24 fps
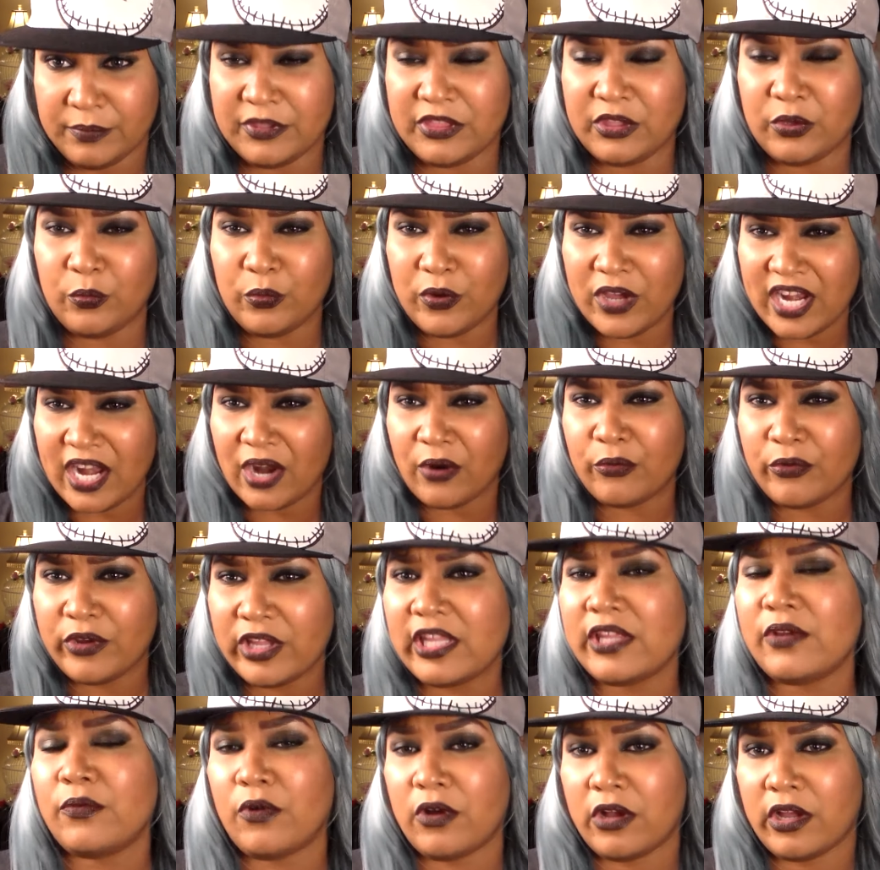But the one I
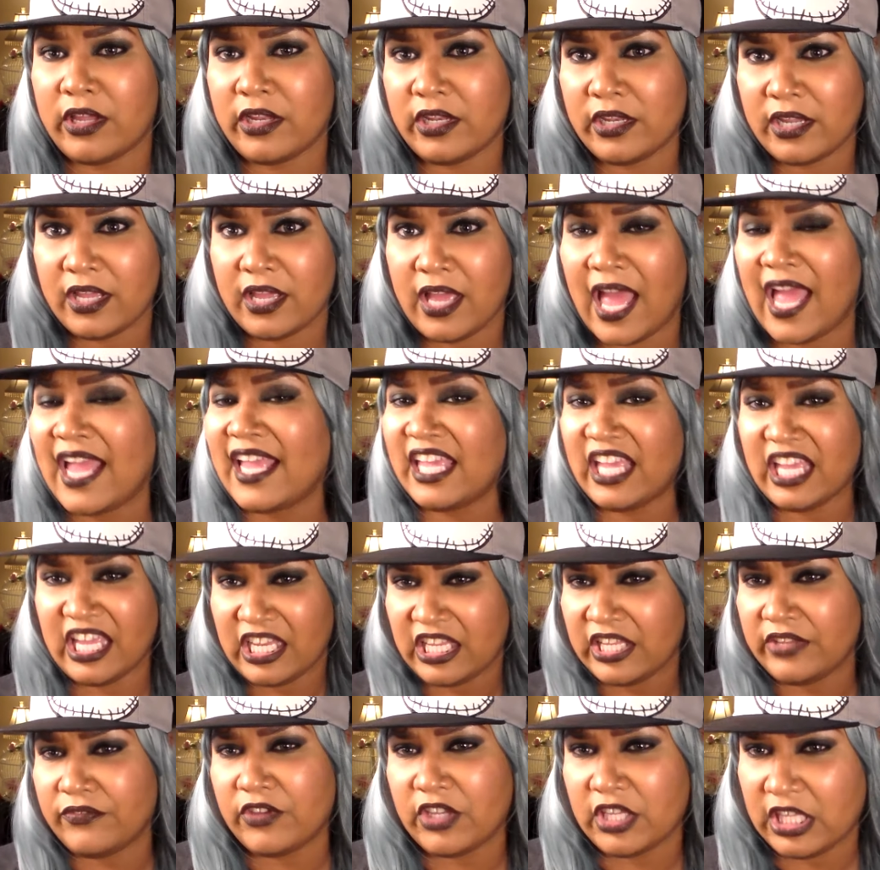really want, I
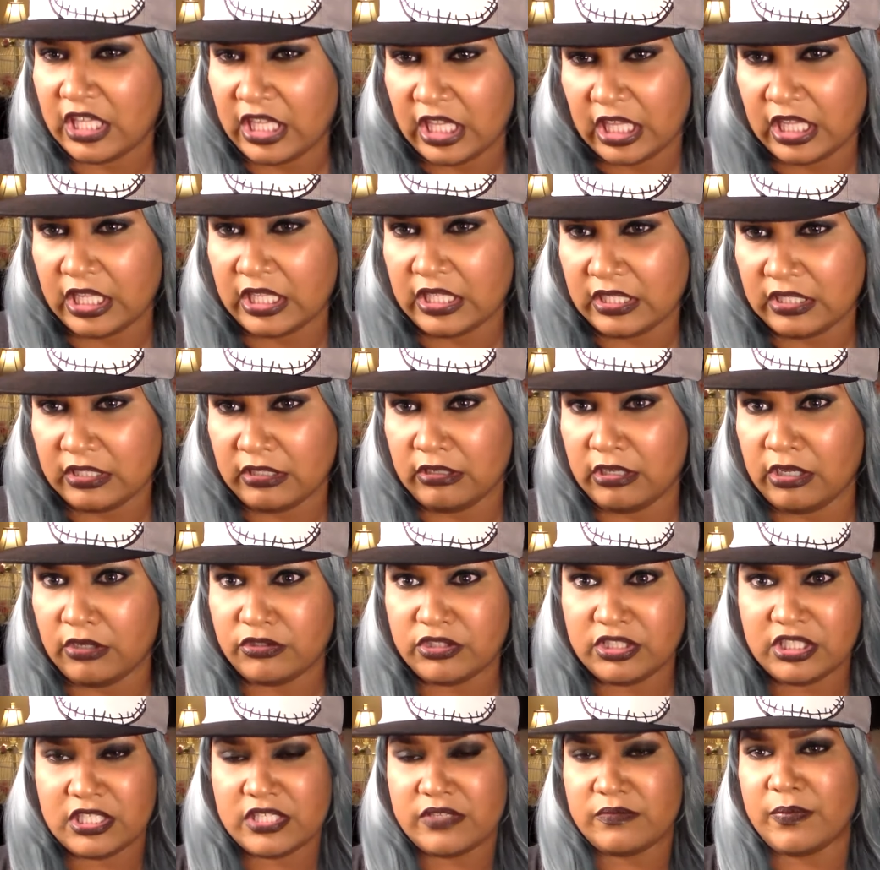can't even get. You
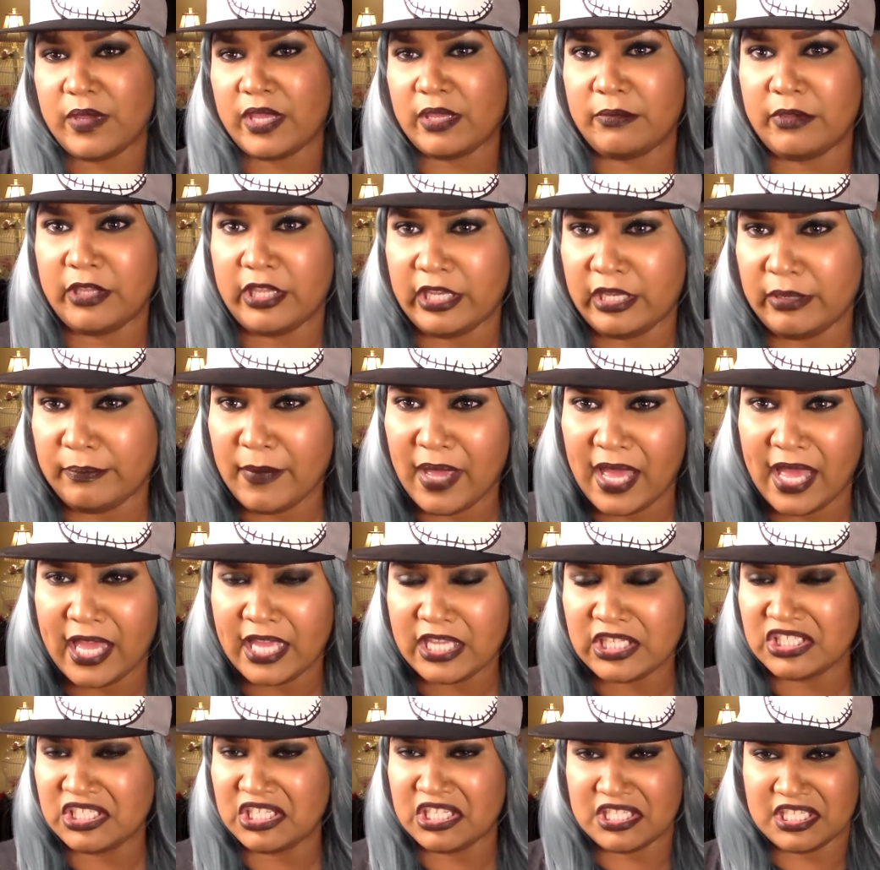know, she doesn't pay me any
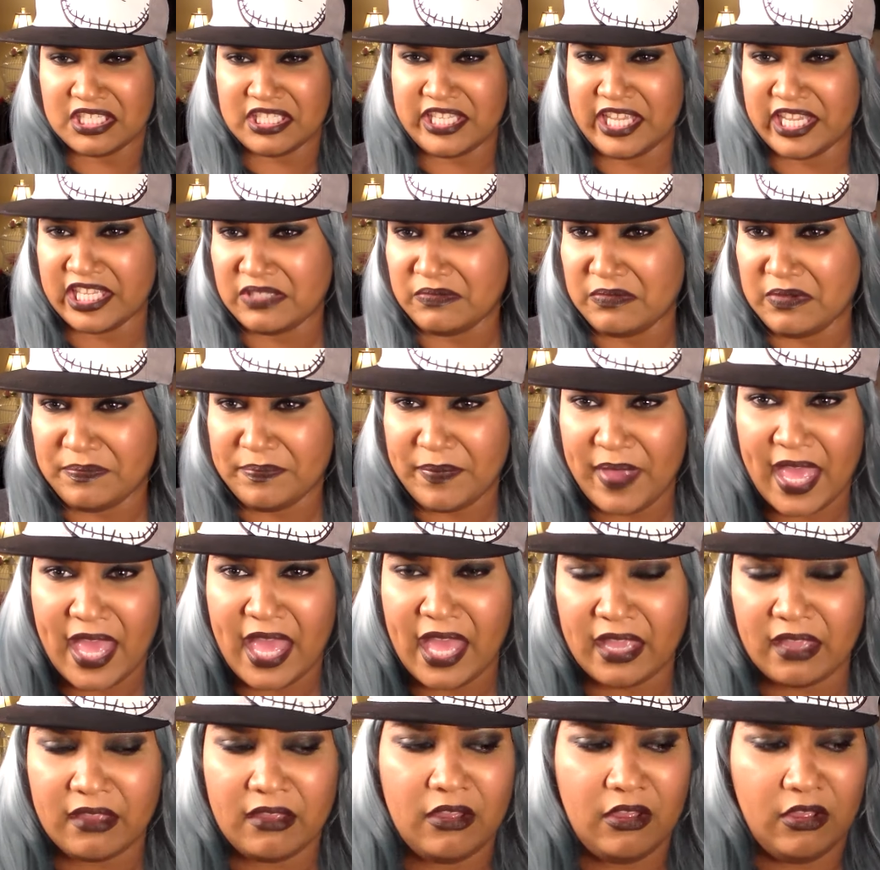mind. She doesn't text me
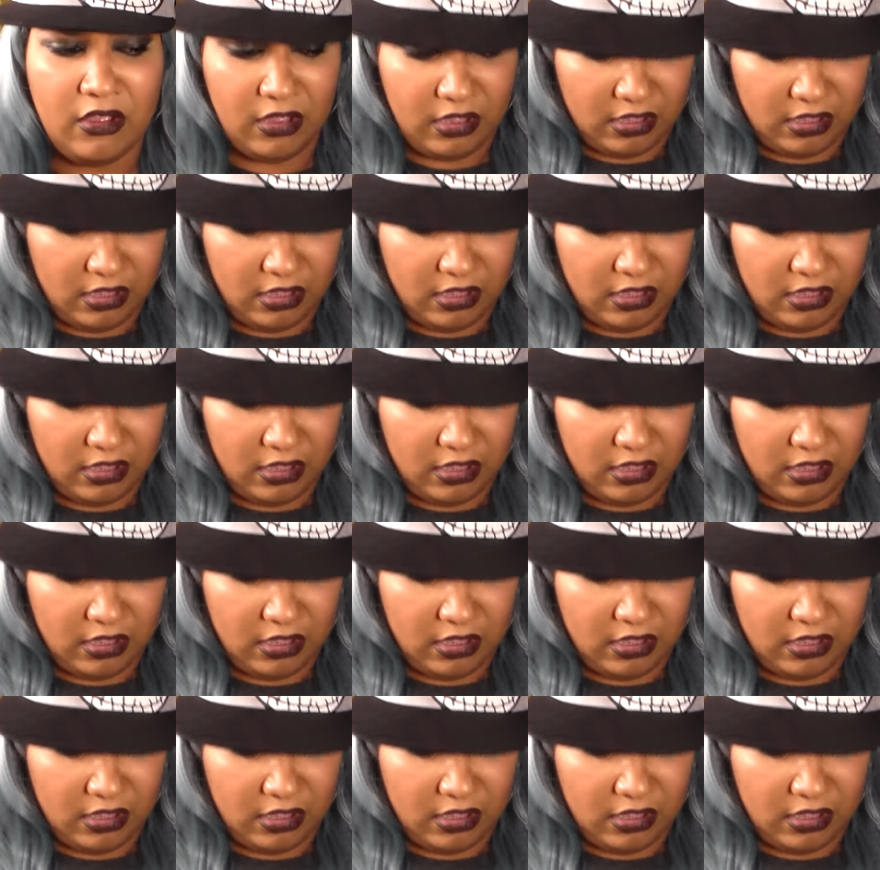back.